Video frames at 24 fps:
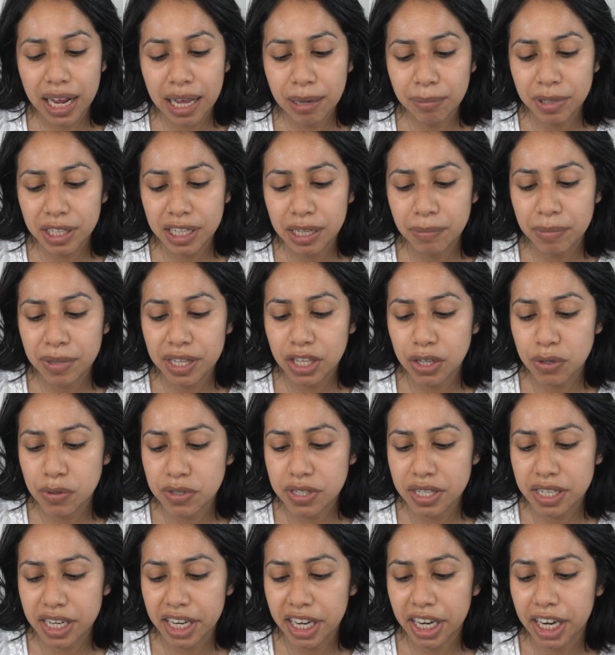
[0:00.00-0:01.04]
I'm going to be
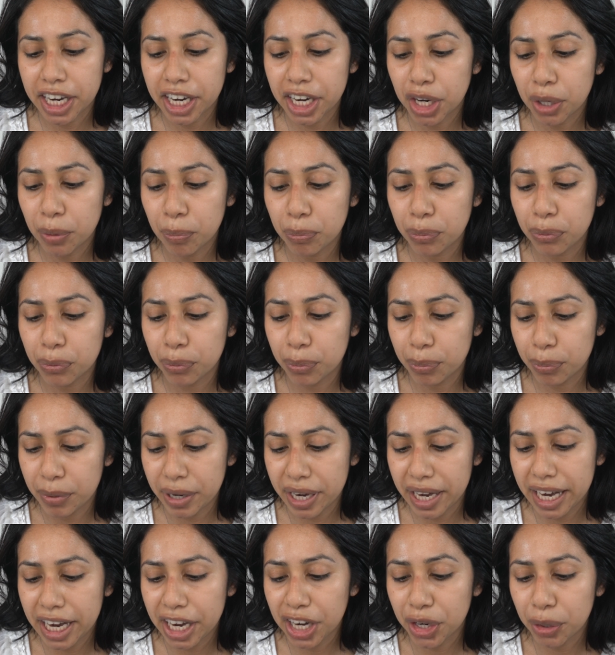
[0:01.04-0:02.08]
using
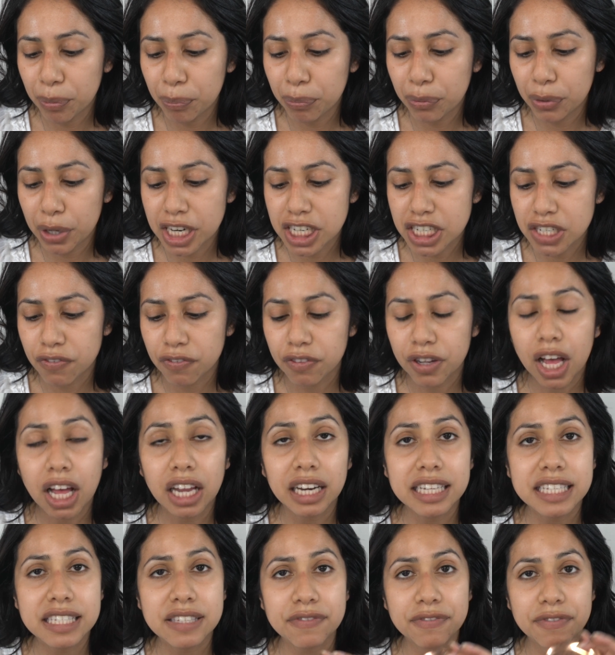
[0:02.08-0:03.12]
Airbrush
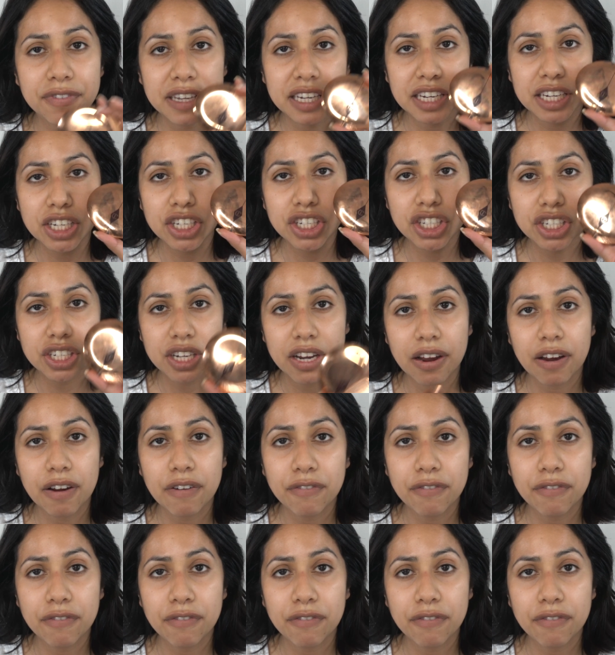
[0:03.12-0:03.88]
Flawless Finish